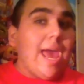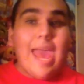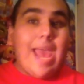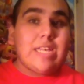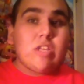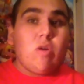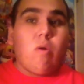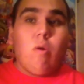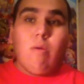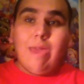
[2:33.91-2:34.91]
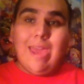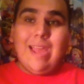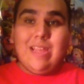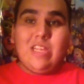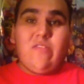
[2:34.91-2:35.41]
asshole
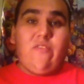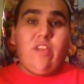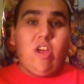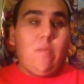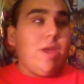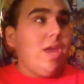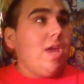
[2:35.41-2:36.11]
in this film,